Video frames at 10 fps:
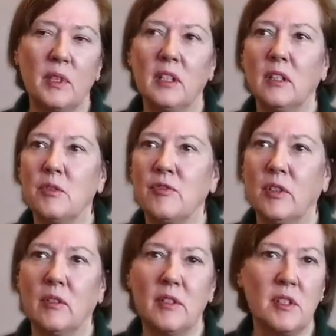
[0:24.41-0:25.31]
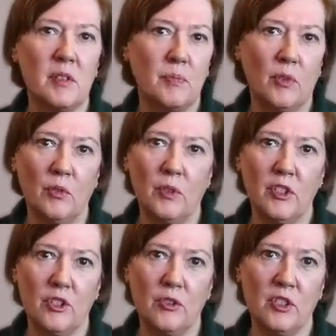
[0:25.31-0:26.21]
We go as far as
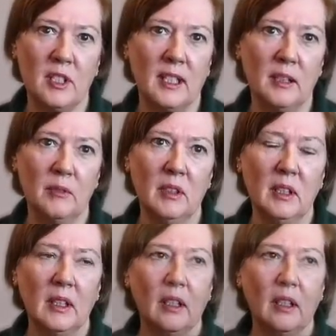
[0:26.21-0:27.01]
Brockworth, Churchdown,